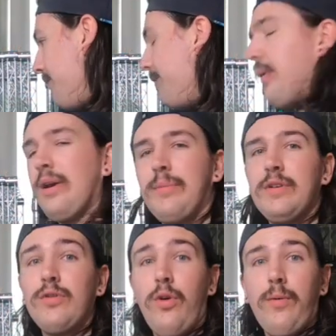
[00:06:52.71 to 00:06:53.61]
filling up
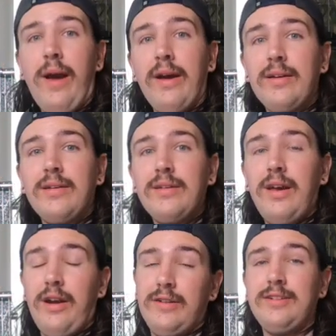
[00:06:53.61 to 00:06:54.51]
this whole rack.
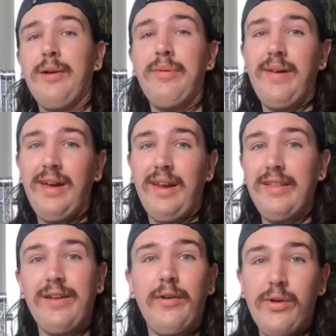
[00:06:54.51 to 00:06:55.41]
And on top of that,
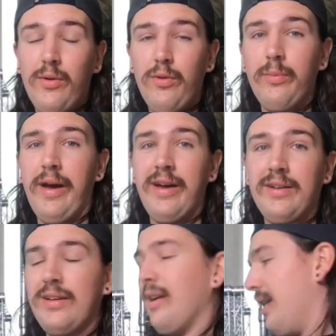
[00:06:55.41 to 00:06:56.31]
anything I want to hold
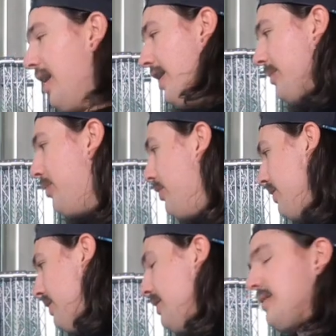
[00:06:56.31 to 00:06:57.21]
back, I can put
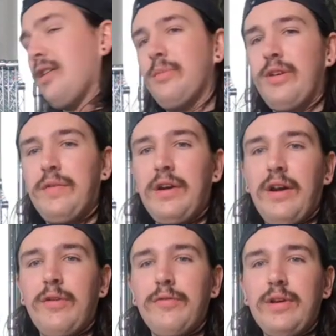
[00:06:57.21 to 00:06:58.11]
in these tubs down here.
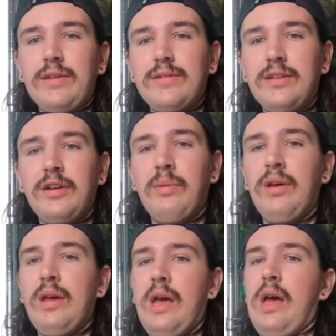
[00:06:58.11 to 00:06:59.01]
I don't know if you can see them.
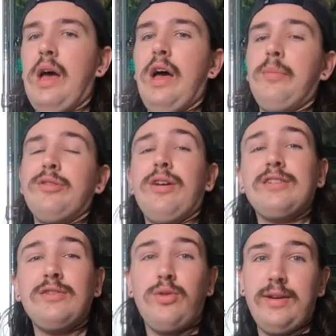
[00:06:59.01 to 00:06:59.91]
But they're
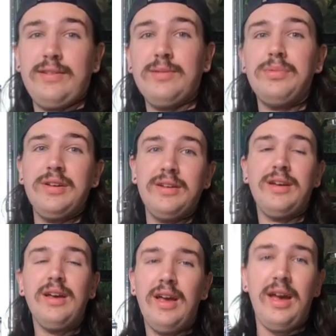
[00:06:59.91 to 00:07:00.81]
actually twice as
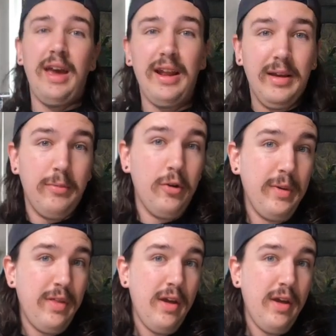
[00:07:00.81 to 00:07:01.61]
big, and I can put them in